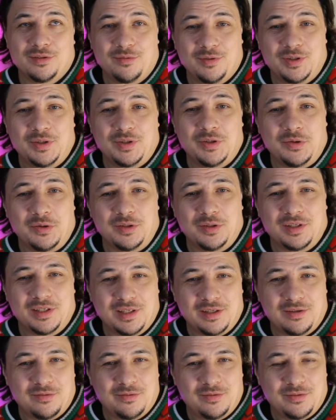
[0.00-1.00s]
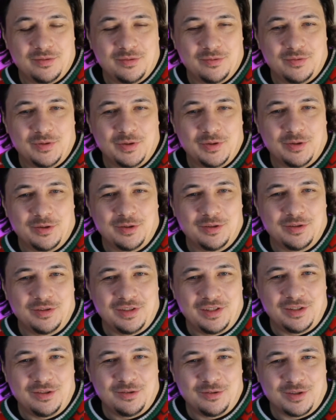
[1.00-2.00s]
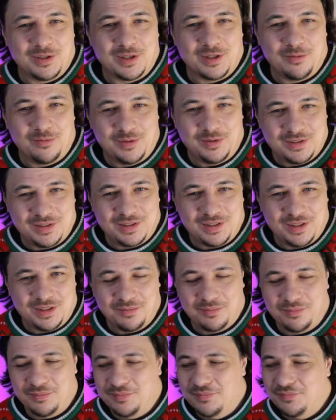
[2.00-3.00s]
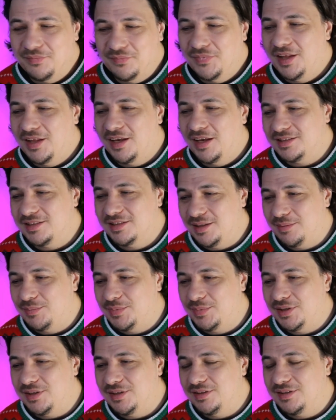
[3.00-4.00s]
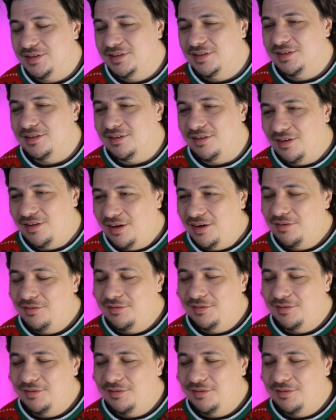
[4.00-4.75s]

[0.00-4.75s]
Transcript: we all need to have wisdom, acceptance, love,